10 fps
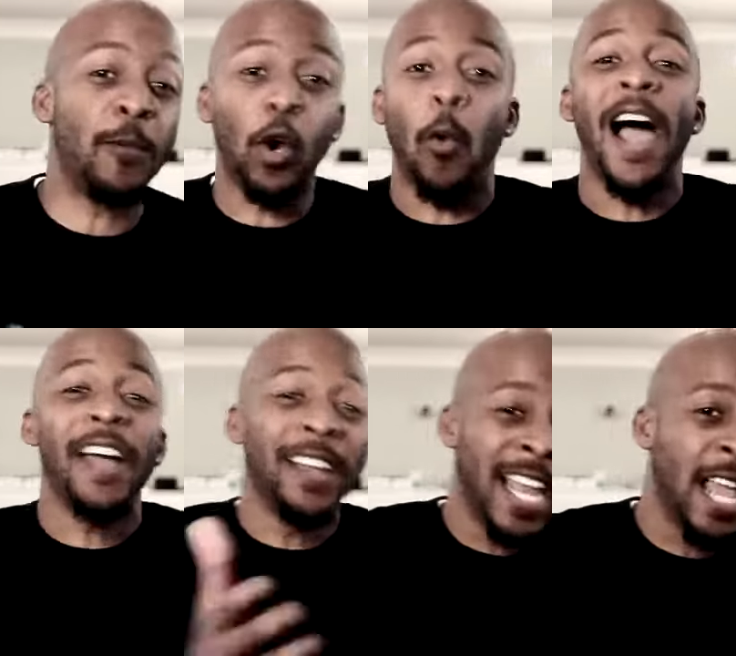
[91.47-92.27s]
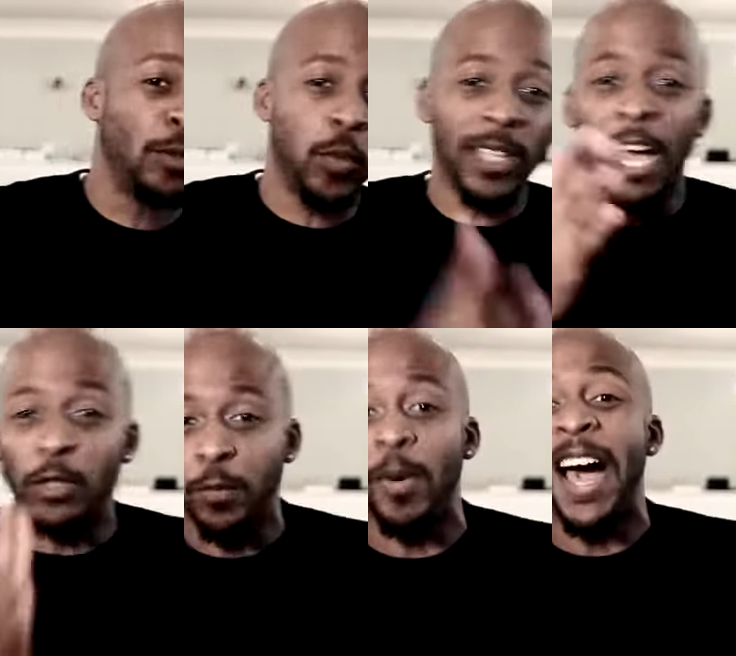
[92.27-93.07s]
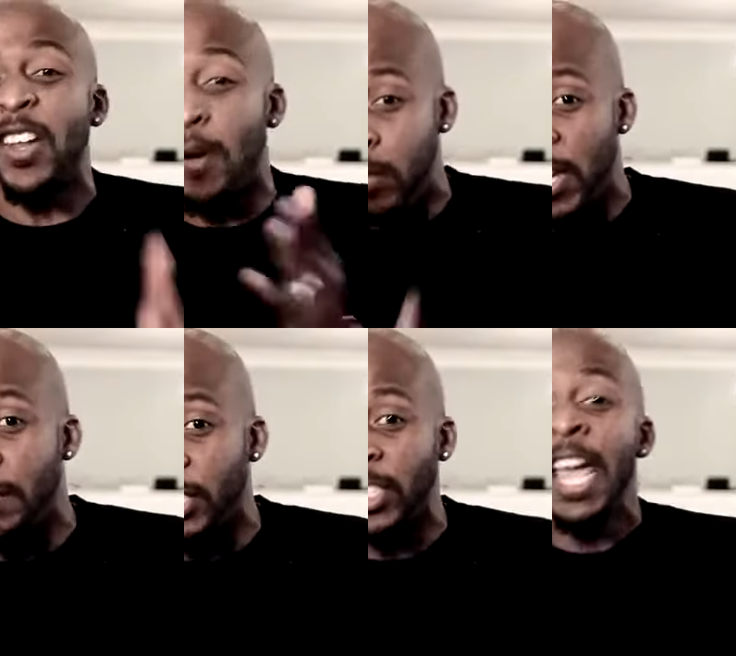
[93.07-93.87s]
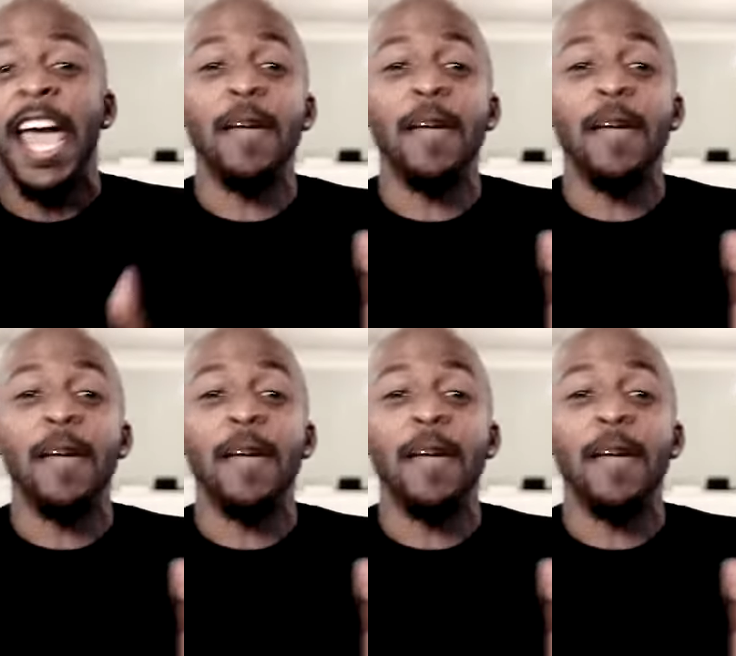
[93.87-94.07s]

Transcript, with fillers: required lambs without spot or blemish.